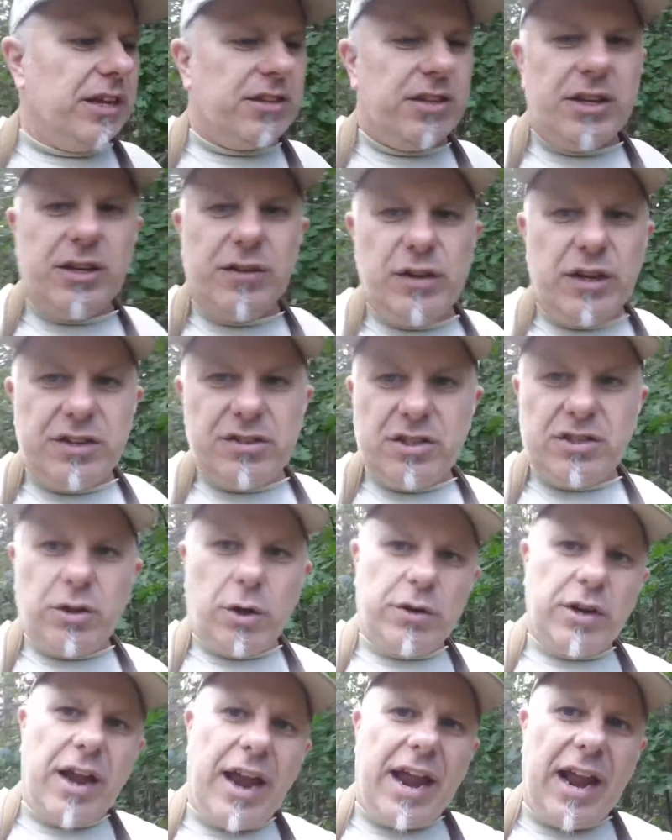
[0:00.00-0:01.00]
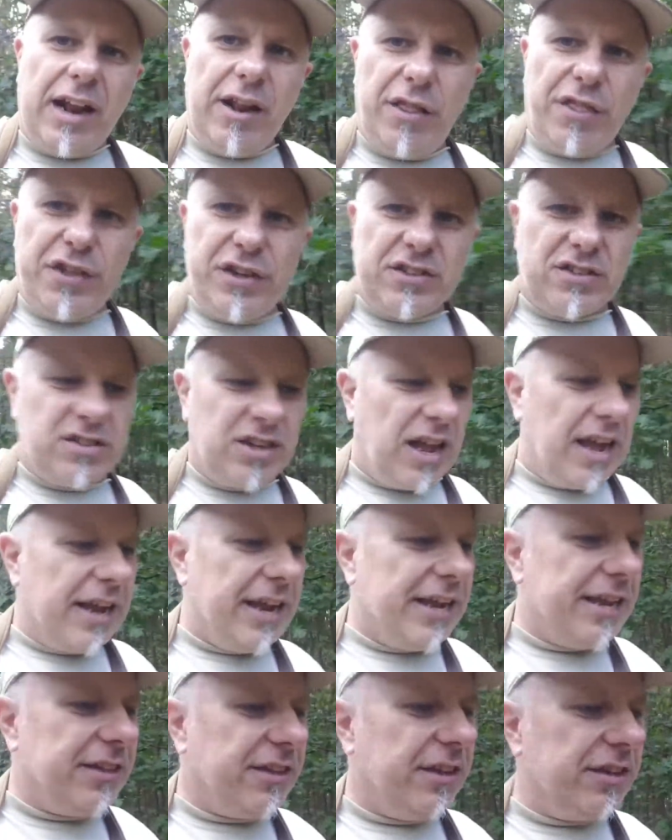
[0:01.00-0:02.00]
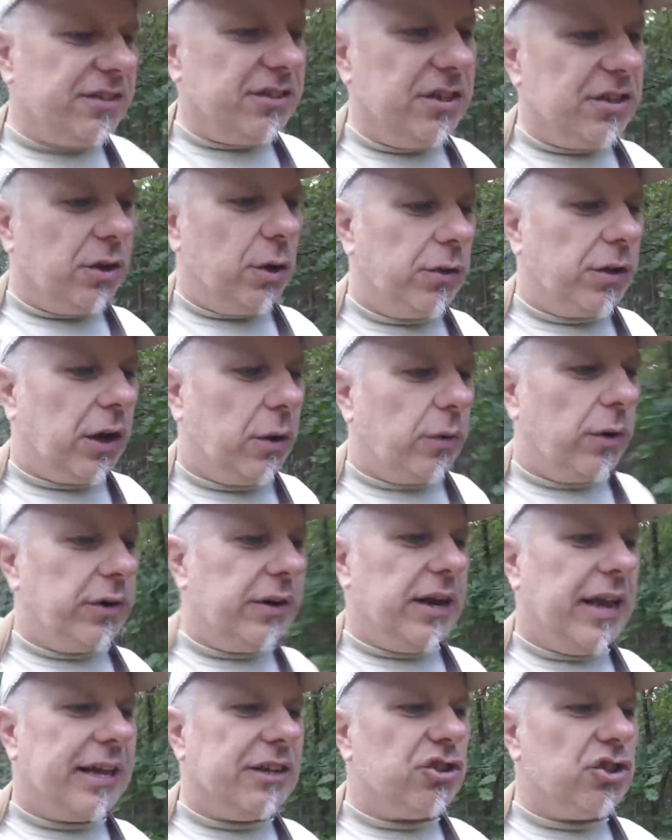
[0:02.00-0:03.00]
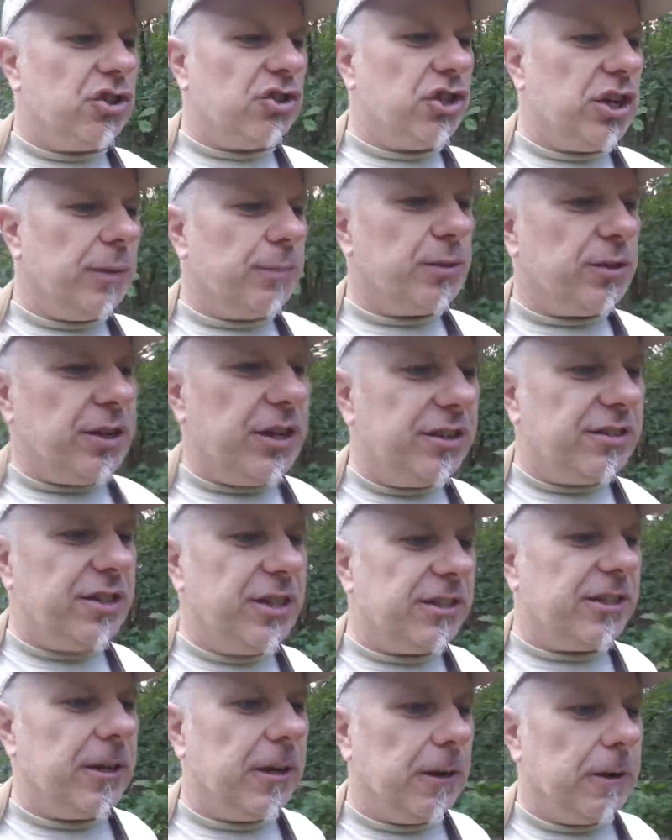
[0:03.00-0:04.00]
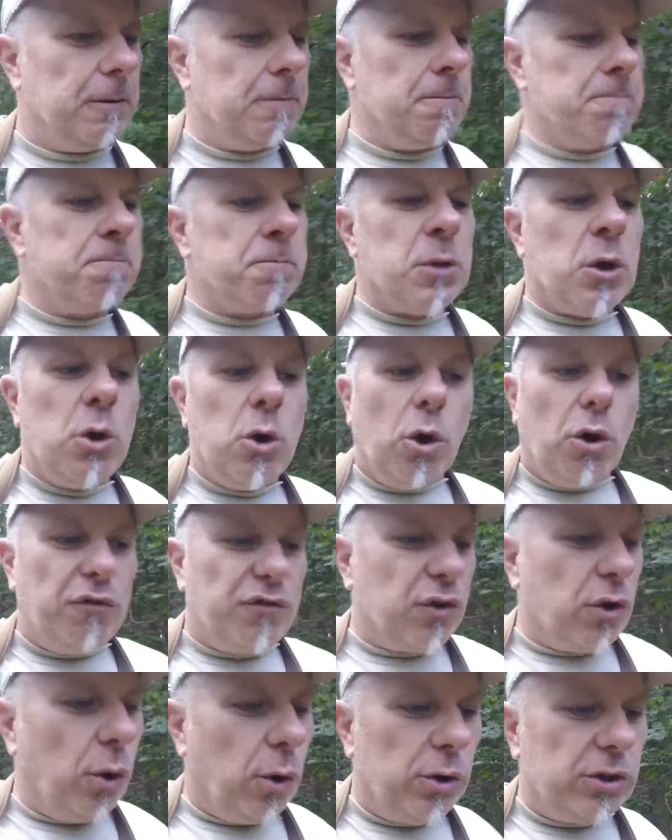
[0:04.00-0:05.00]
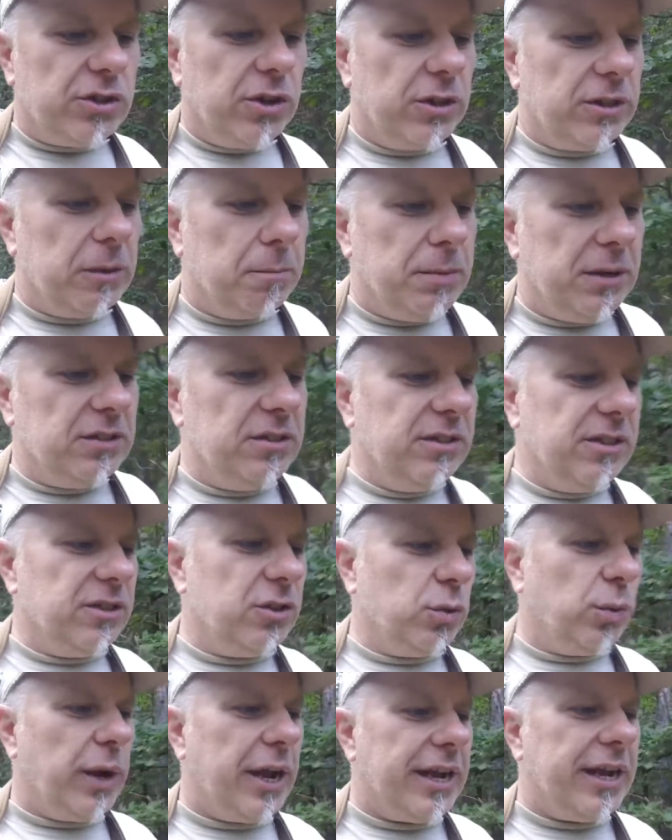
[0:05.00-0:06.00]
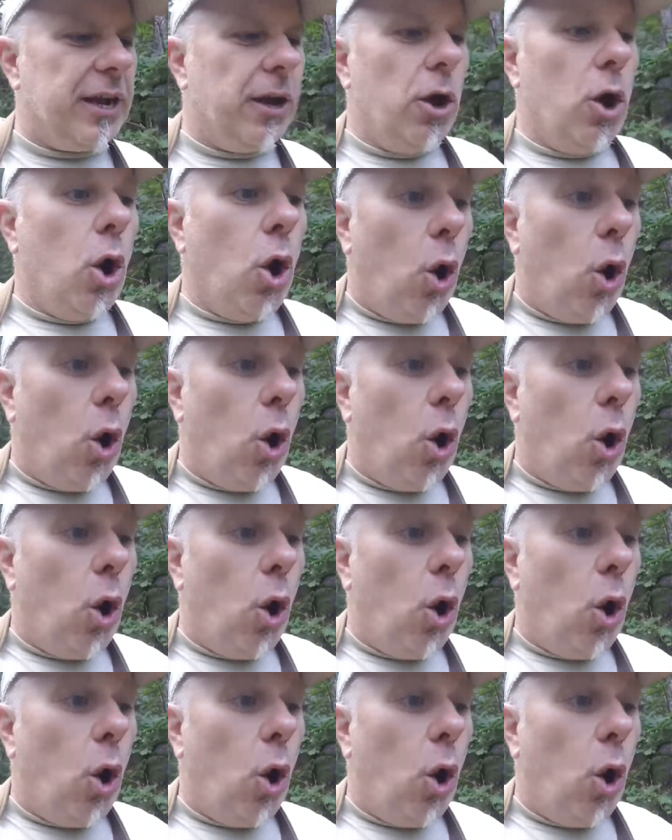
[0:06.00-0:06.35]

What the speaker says: that. Is it on a healthy side? Is it on our relationships? Is it, of course, on the business way?